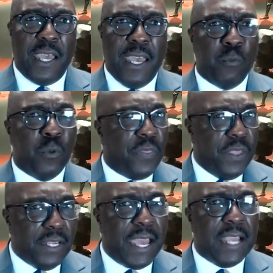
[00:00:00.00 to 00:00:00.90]
And
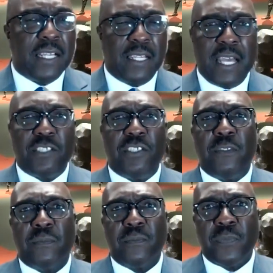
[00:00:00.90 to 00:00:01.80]
within that collection
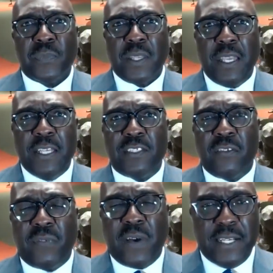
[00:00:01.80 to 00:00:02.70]
is
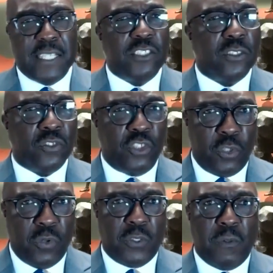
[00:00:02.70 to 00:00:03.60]
the financial
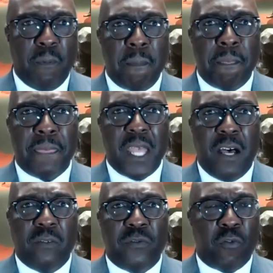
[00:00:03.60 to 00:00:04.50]
journal
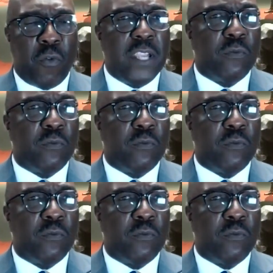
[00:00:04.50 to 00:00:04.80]
of the great